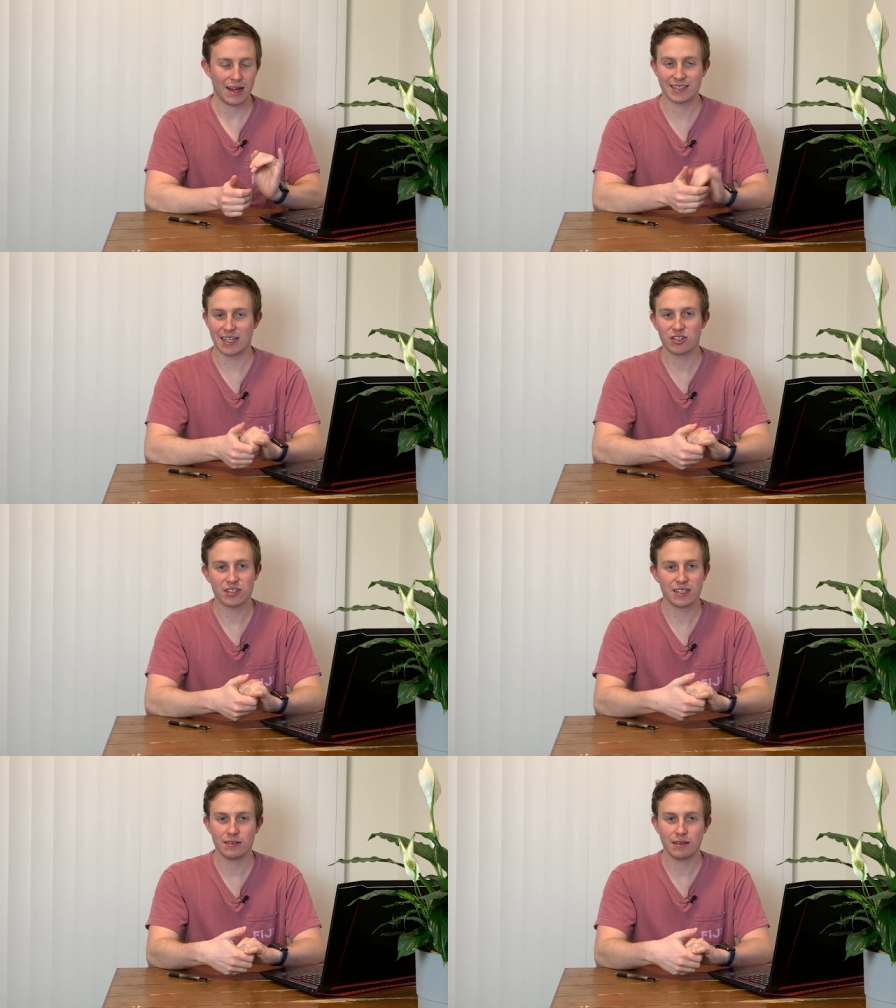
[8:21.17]
It's not
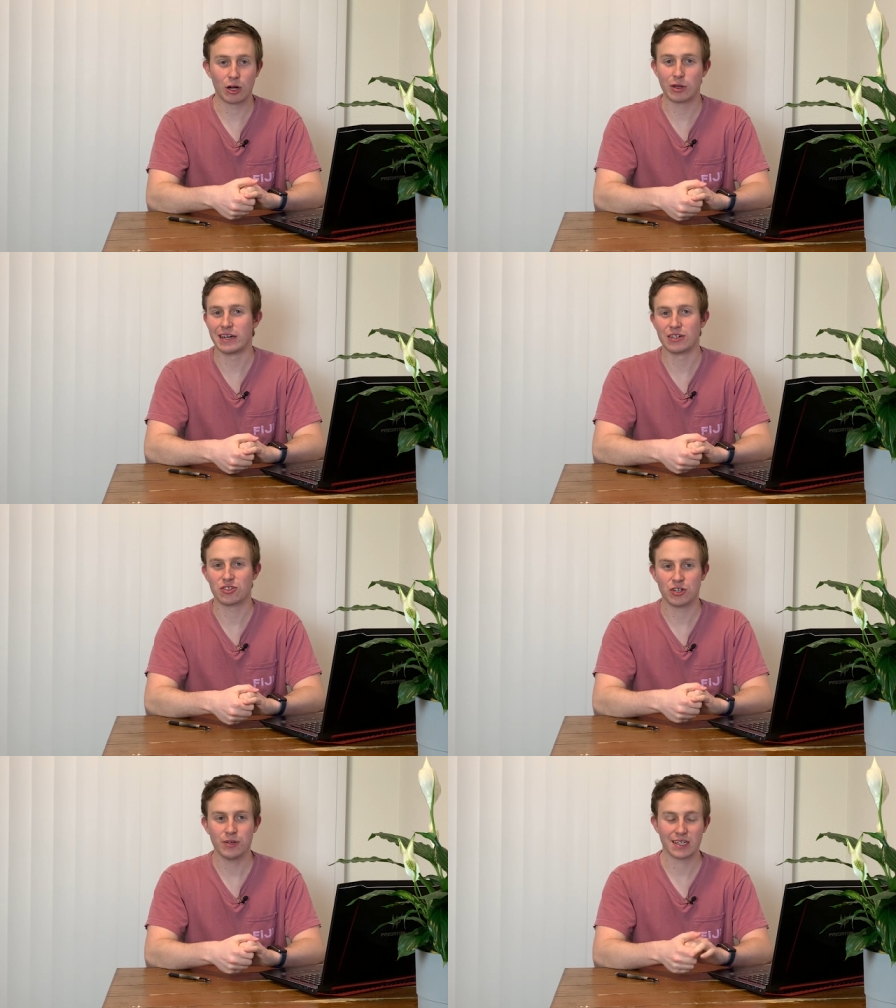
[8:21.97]
just the airline
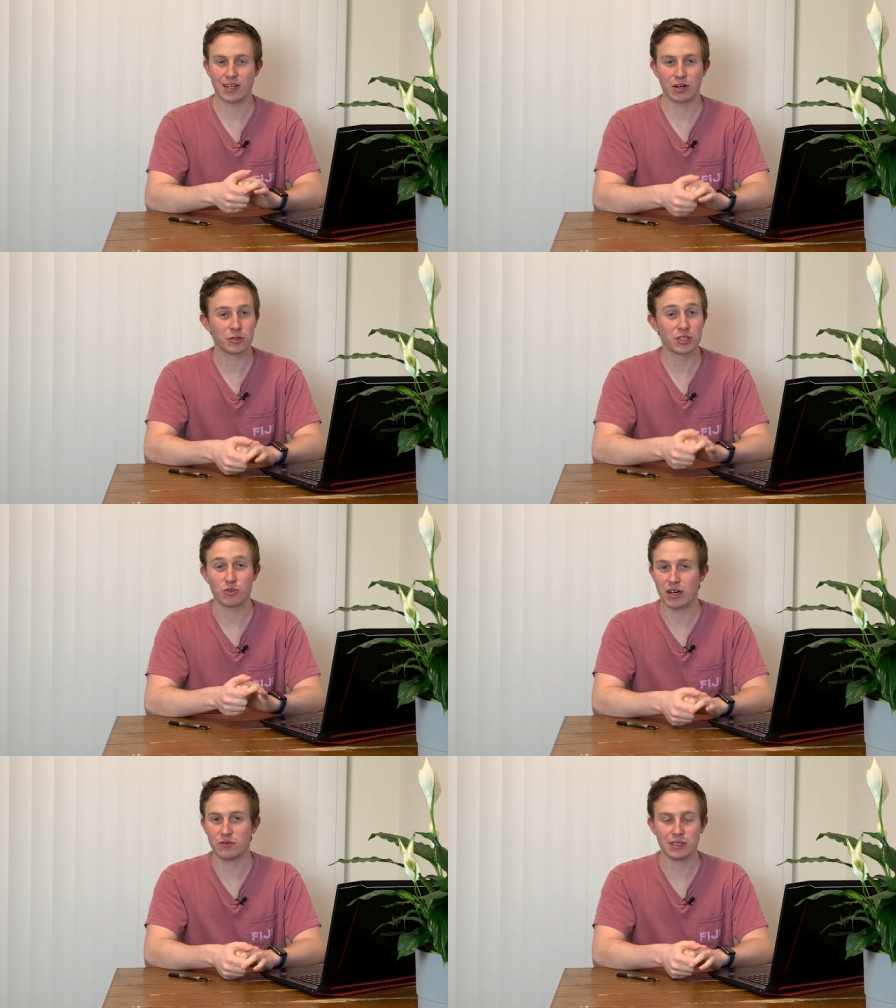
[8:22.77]
industry. It's going to hurt the
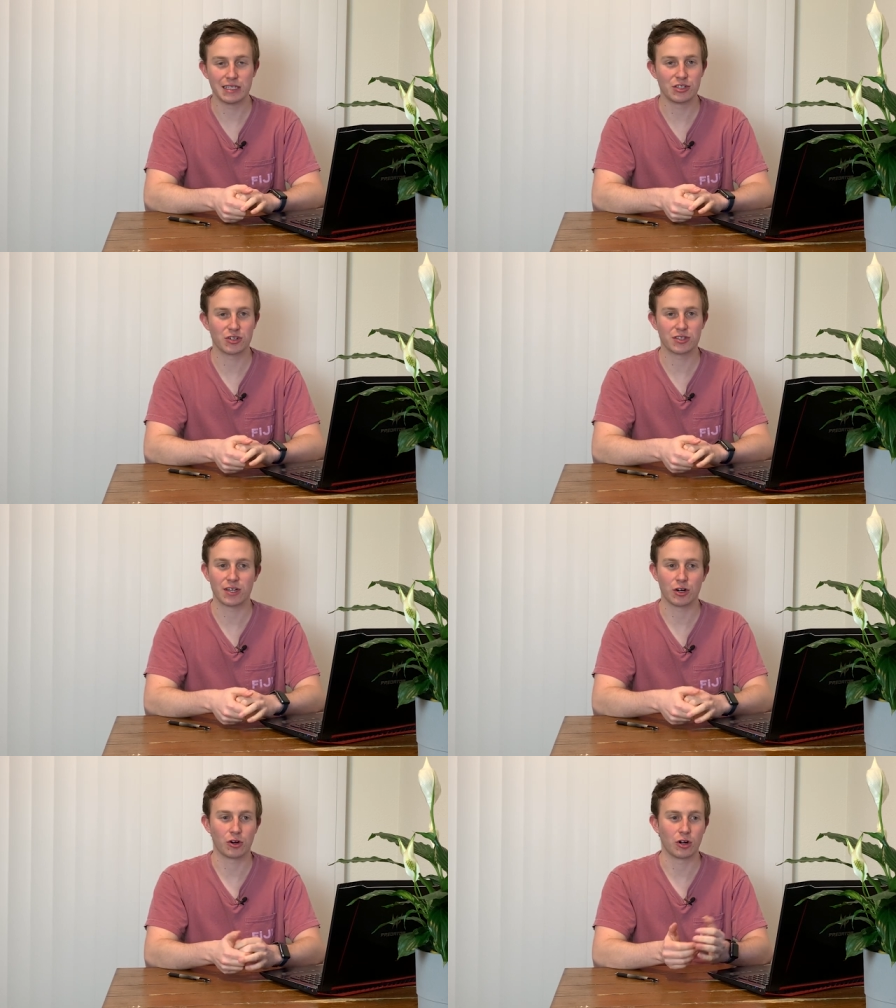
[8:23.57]
travel and leisure. It's
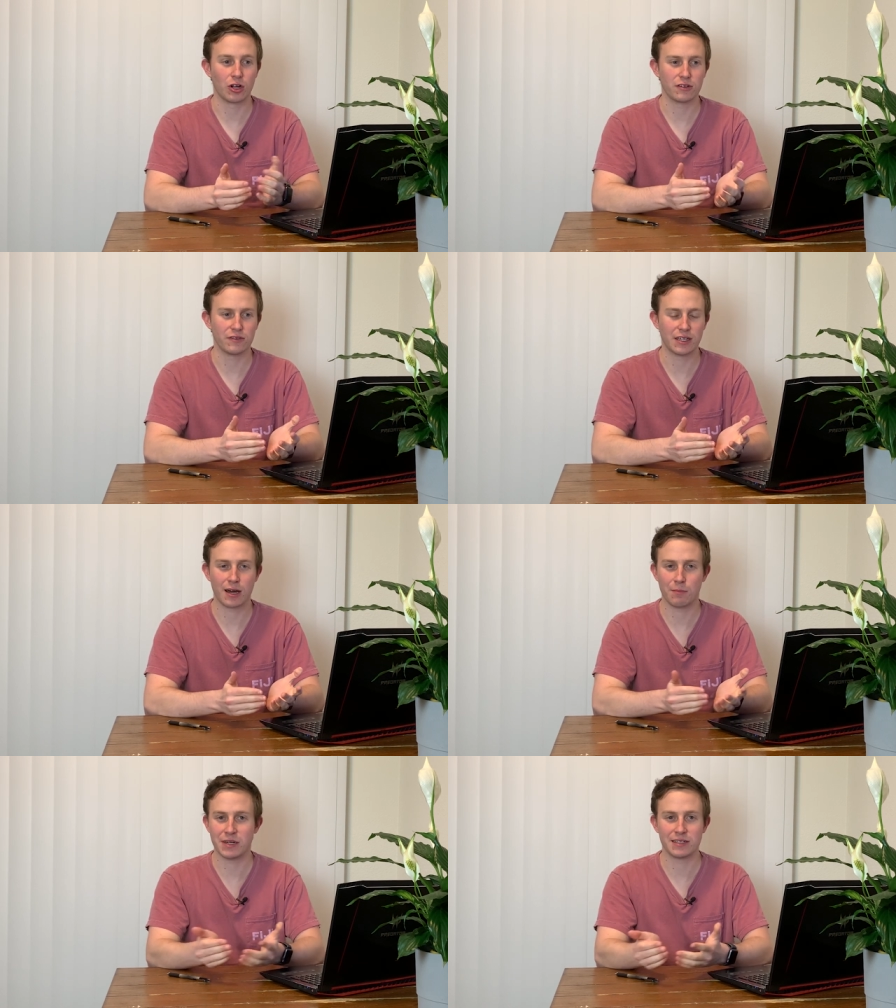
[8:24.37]
going to hurt all of the
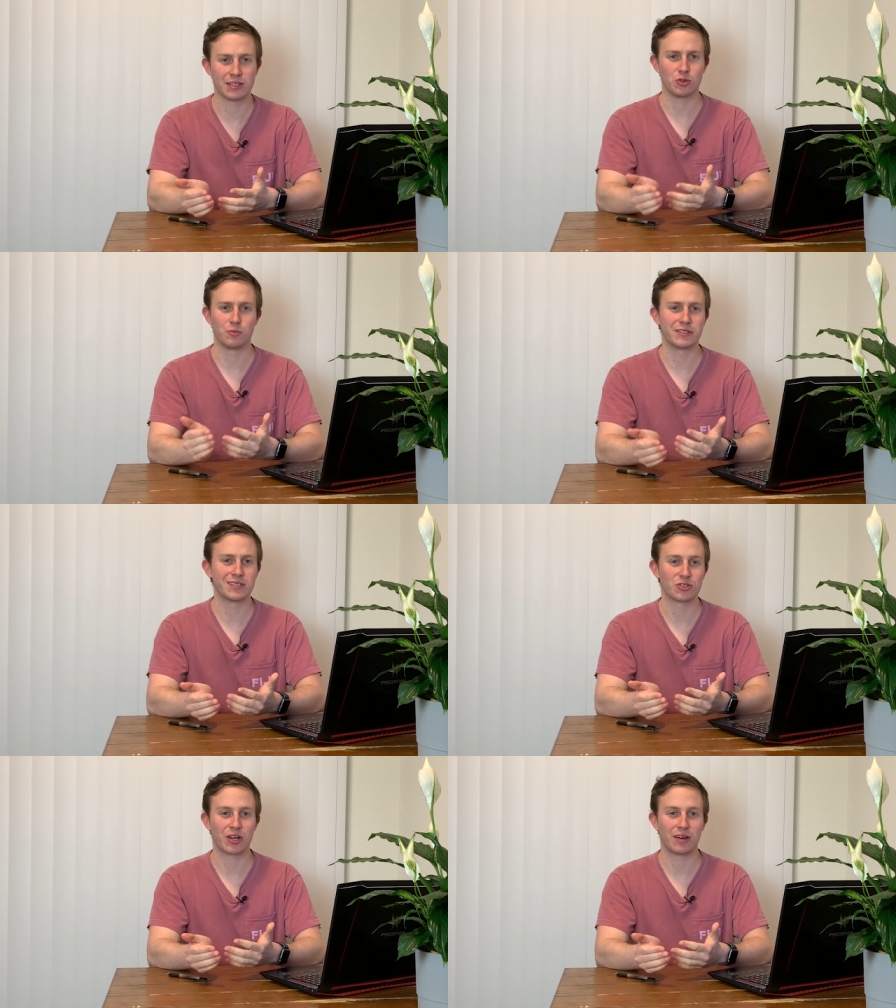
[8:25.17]
companies that do
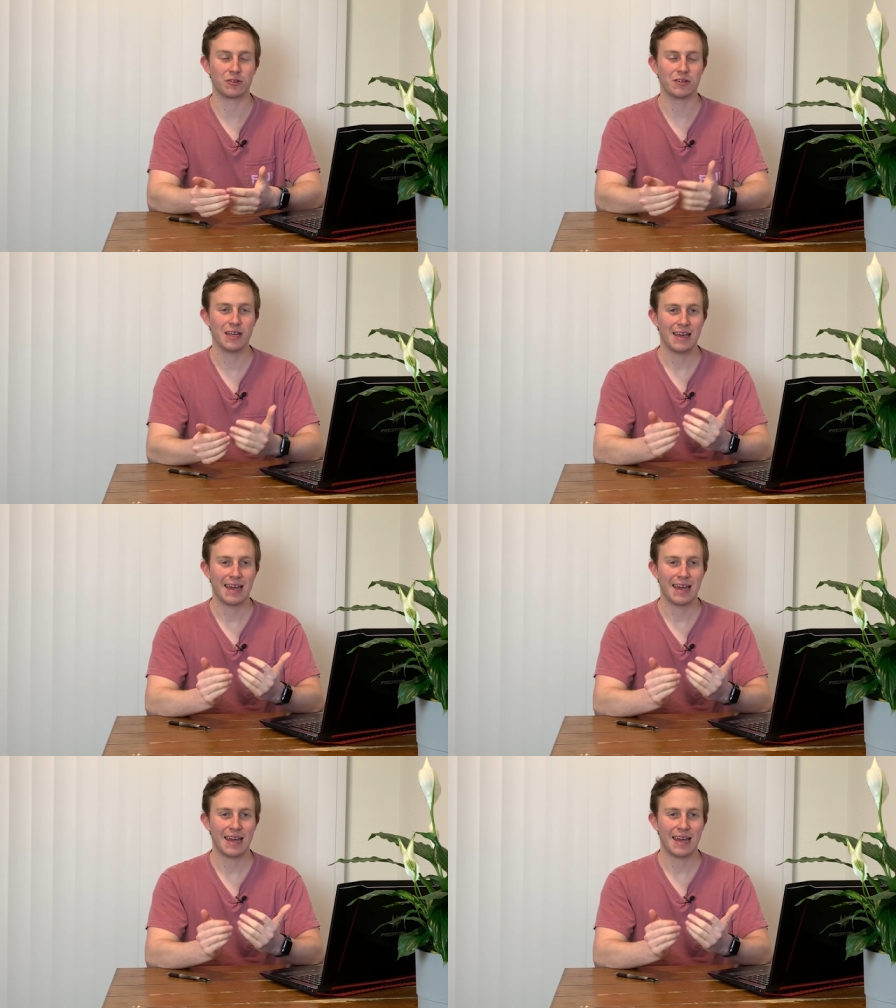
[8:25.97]
business travel.